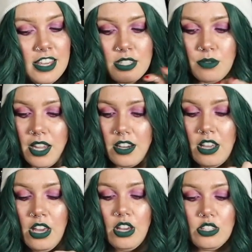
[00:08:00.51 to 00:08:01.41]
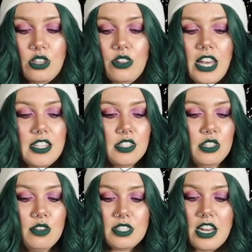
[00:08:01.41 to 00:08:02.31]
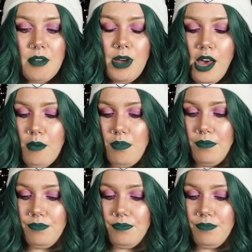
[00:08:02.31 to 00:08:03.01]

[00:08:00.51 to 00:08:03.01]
this one. So let's loosen them up.